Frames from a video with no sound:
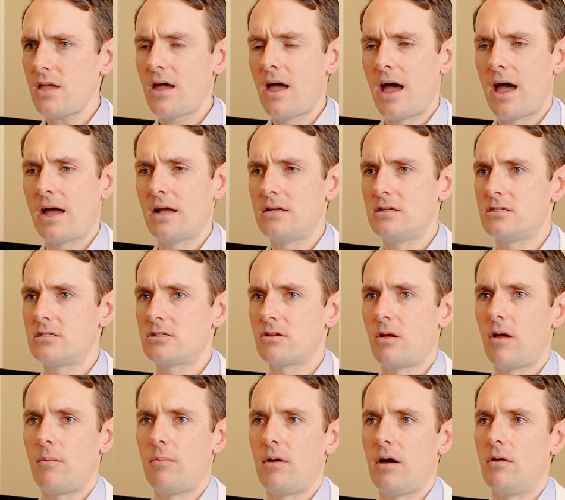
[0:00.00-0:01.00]
And
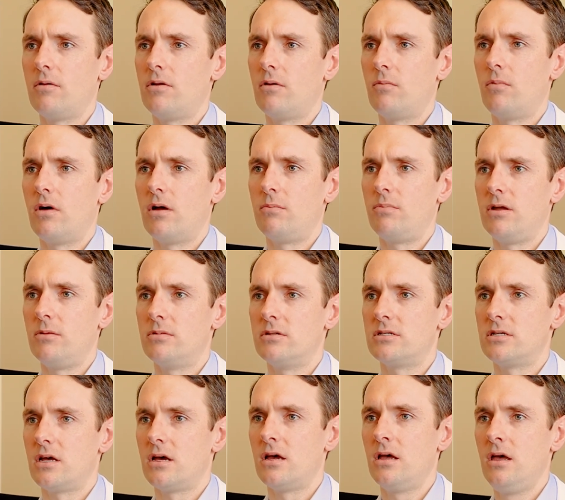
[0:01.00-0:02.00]
I want people
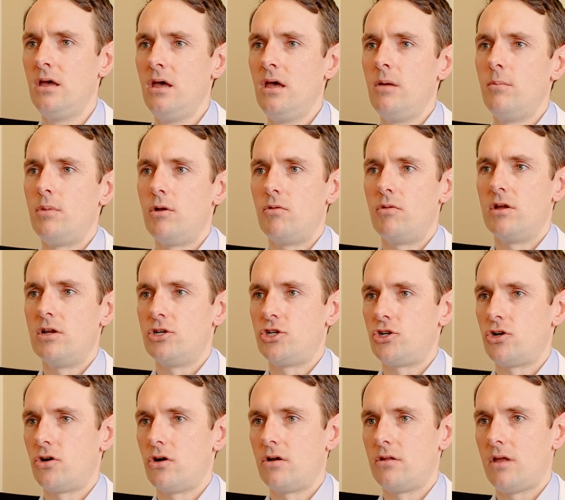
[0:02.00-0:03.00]
to be
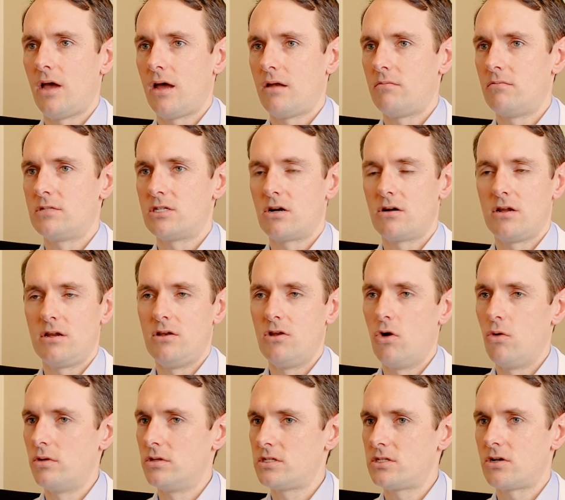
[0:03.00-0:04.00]
reassured that certainly
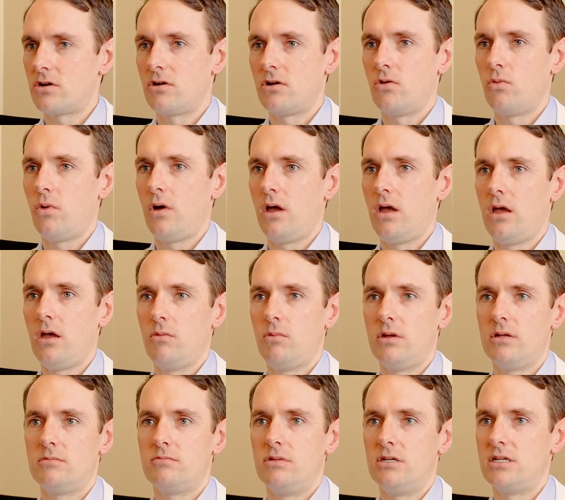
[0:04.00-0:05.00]
no one's turned away.
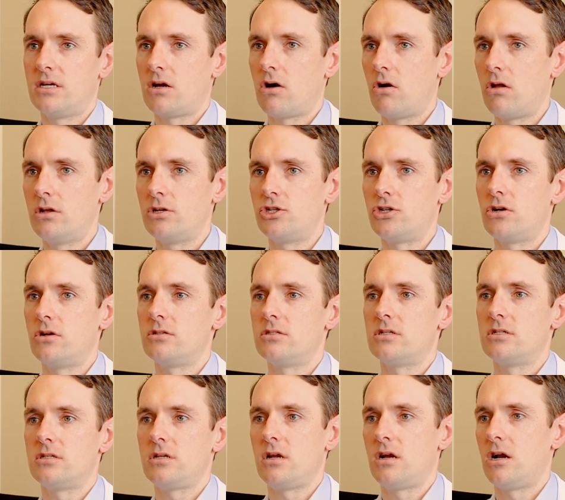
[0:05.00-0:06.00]
We take all
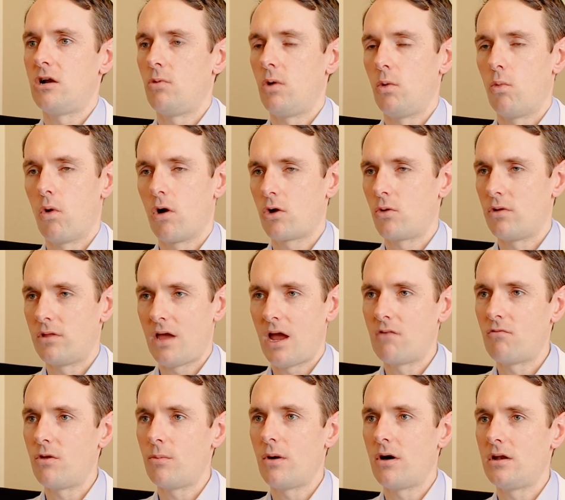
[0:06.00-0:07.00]
insurances here. We work with
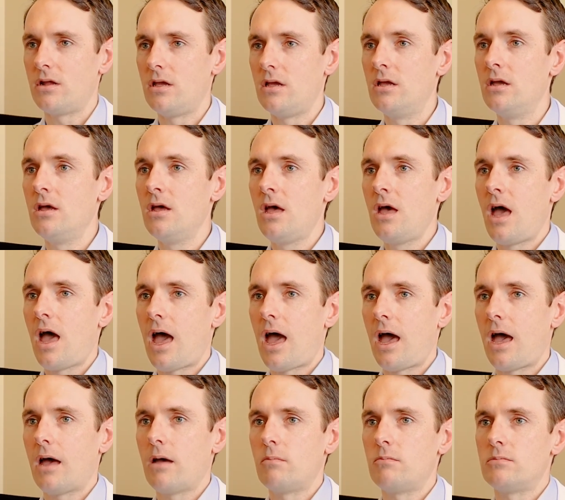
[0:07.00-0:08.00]
everybody
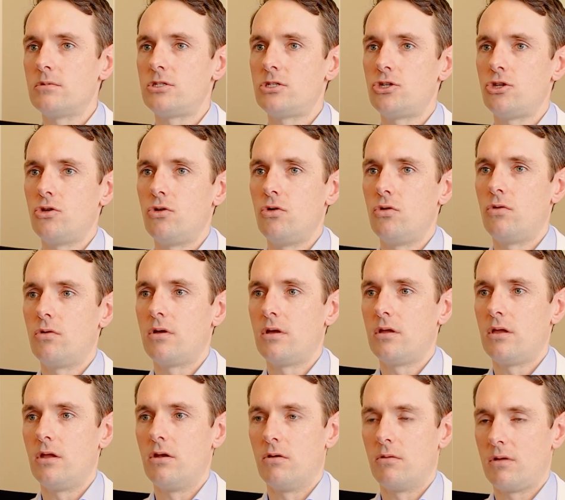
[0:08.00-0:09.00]
to
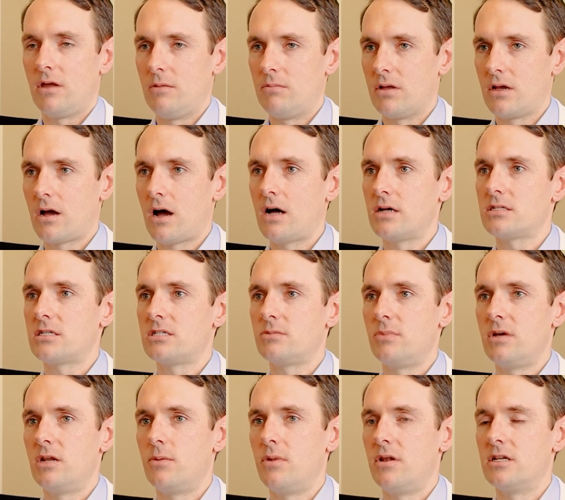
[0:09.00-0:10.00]
keep the costs as
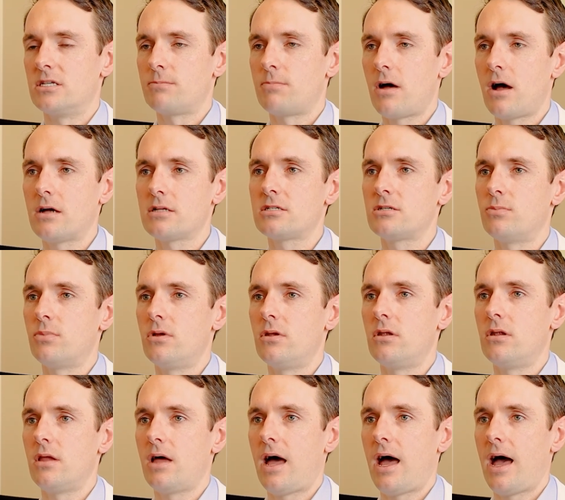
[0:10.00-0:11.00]
minimal as
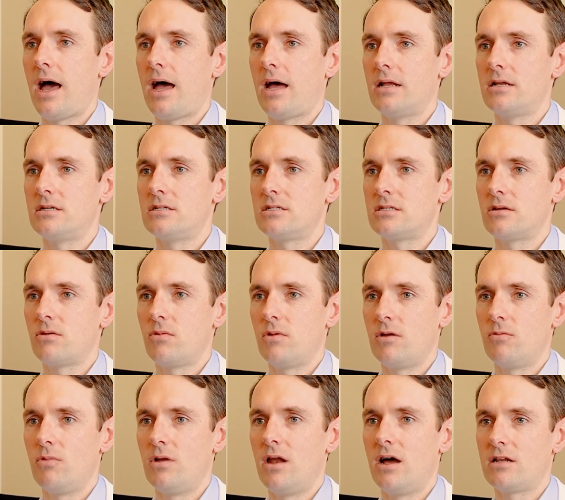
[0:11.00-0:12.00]
possible. And
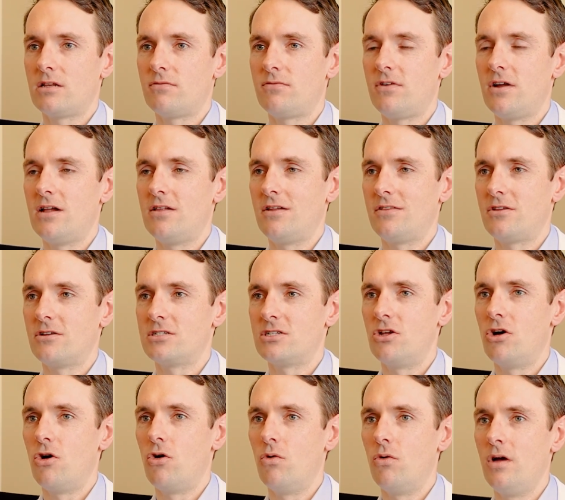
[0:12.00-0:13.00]
we like to feel that there's
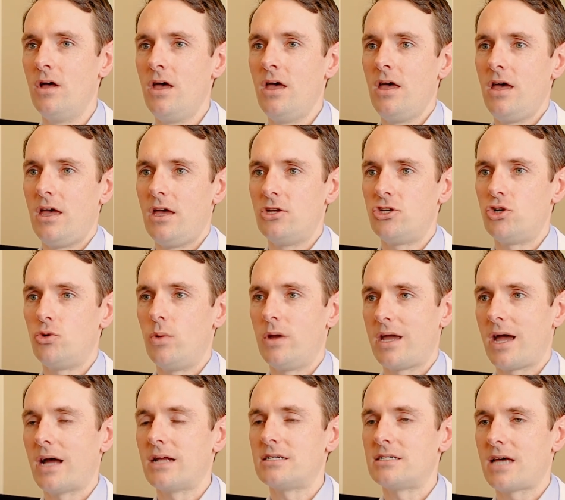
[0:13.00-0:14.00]
no issue we
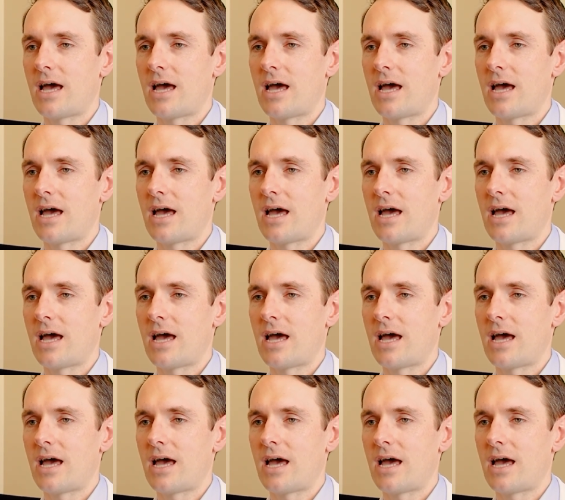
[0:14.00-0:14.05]
can't